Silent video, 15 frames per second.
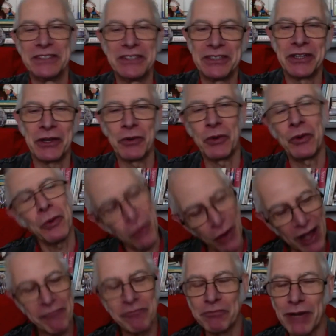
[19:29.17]
I
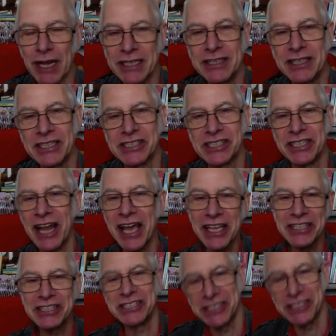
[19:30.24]
haven't played this in
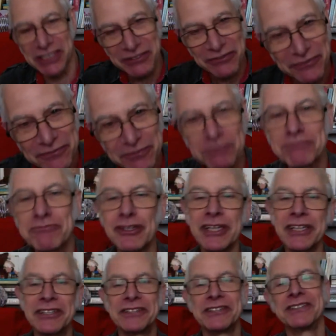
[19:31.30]
ages.
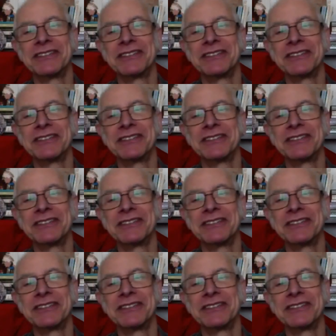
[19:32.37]
Brilliant.